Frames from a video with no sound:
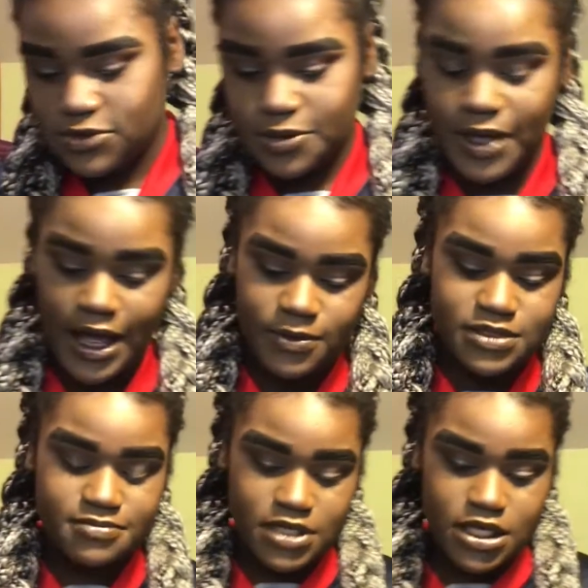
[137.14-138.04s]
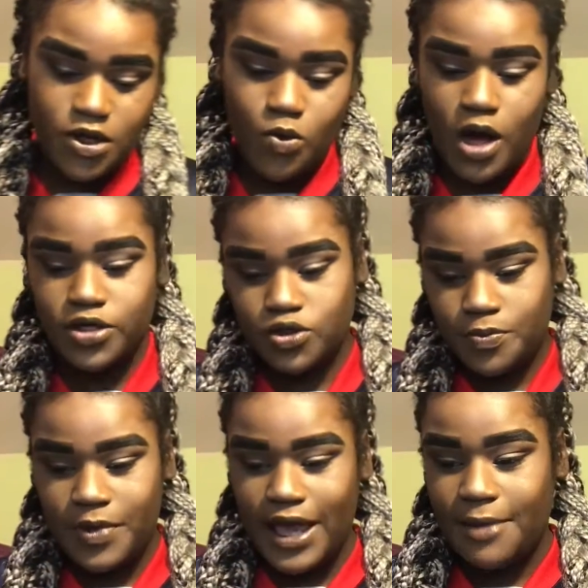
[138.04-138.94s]
Yeah, it was me,
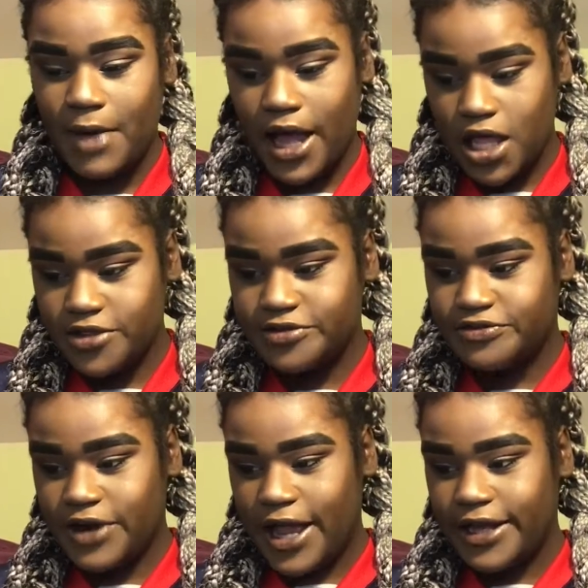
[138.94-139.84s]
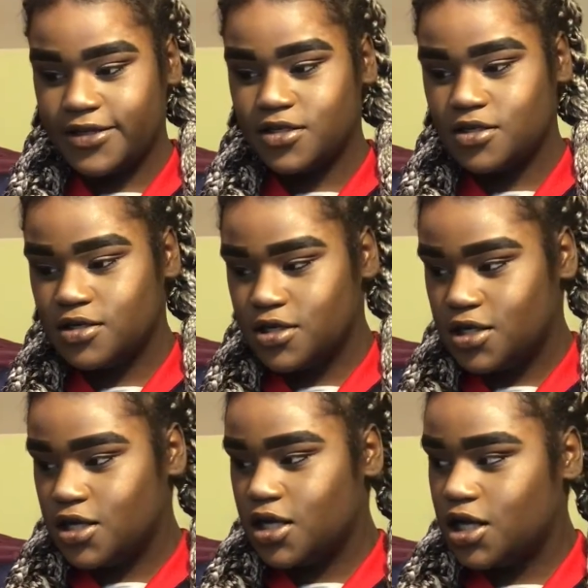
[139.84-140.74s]
Guadalupe, my other friend,
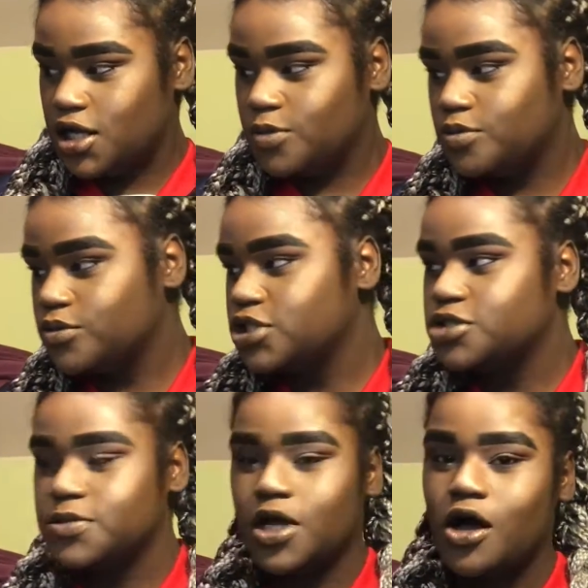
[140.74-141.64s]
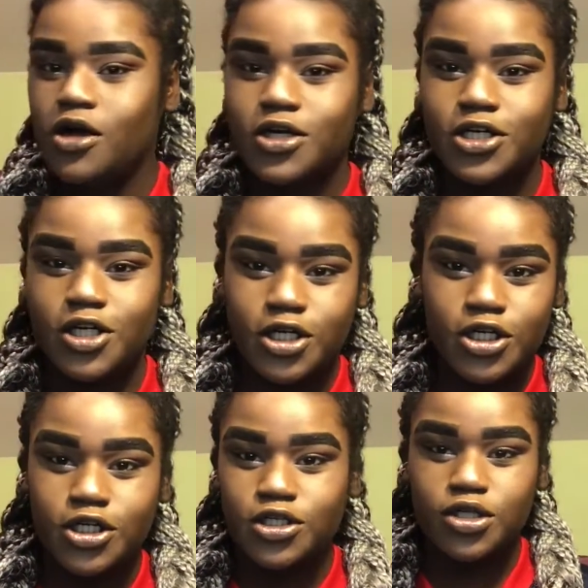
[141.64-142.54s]
what should we call her?